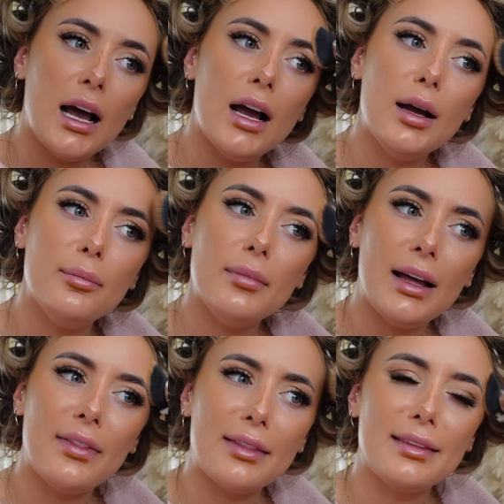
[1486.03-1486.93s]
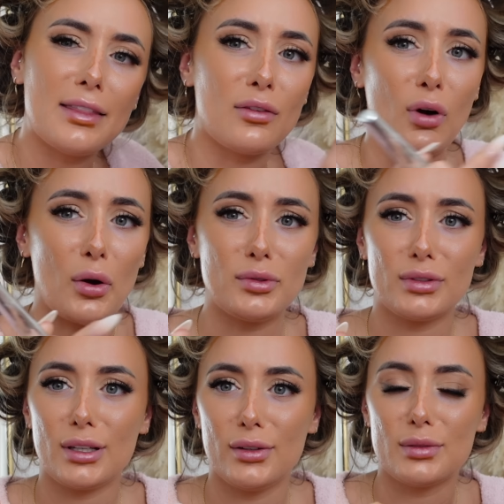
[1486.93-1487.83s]
And the roads are
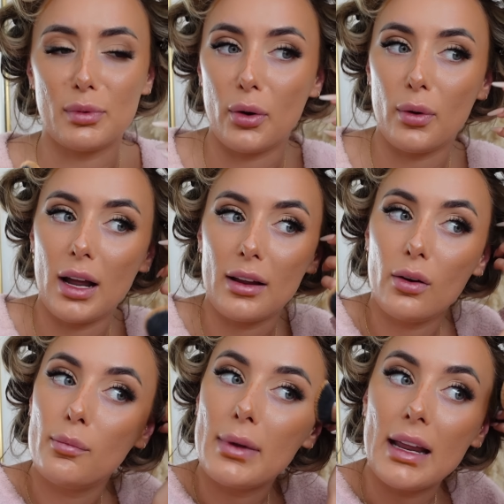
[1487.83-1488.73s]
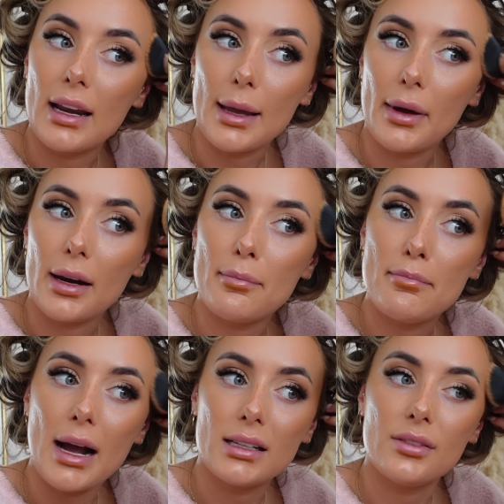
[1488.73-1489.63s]
so small. Me and Liam had a
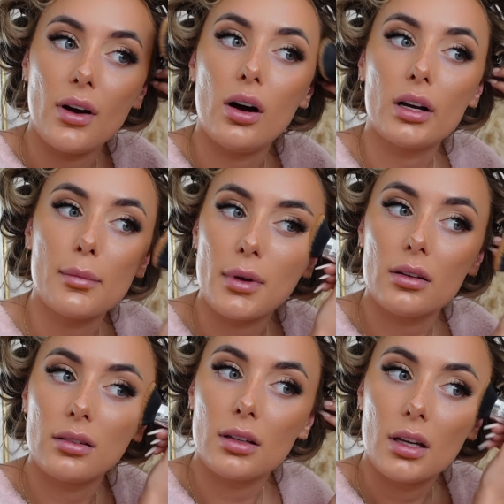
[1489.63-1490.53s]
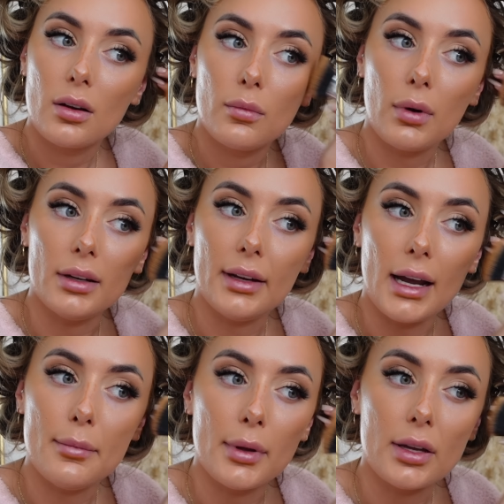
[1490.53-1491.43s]
massive argument one
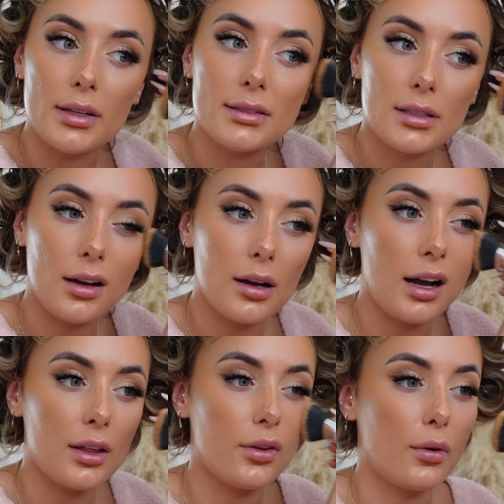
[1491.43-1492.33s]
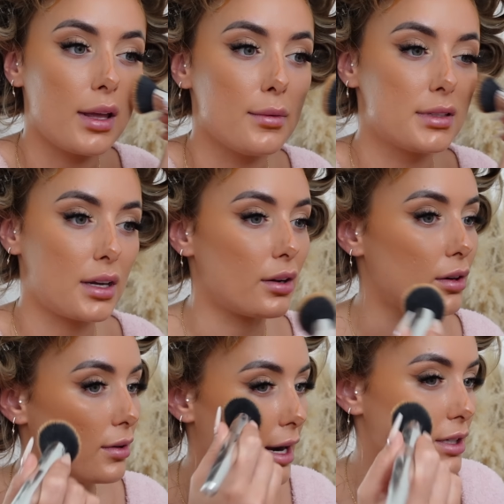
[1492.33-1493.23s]
day because I thought he was gonna
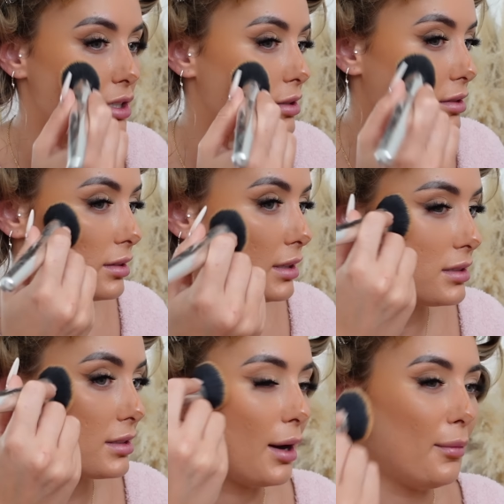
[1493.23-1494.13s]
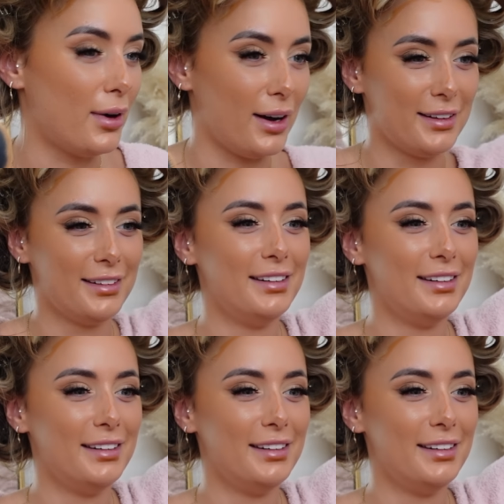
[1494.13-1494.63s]
crash into someone.